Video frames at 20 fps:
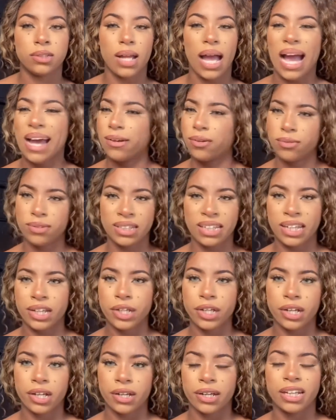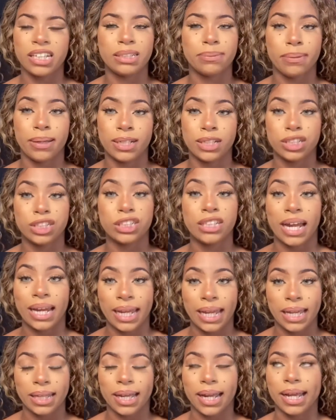I don't think you're gonna experience
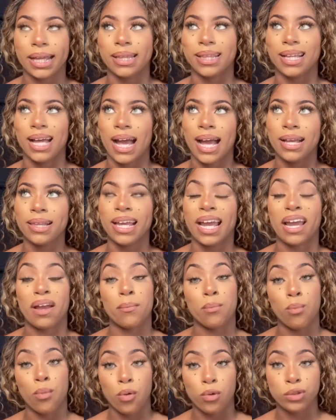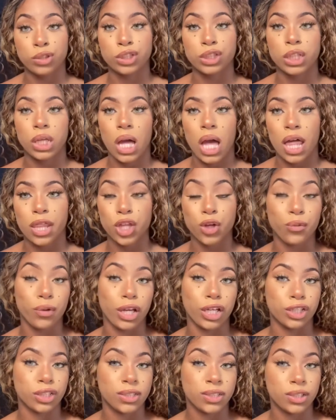shedding like that, like most other
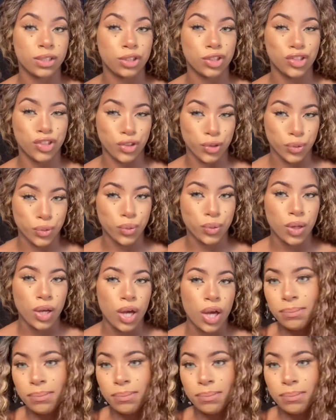wigs do.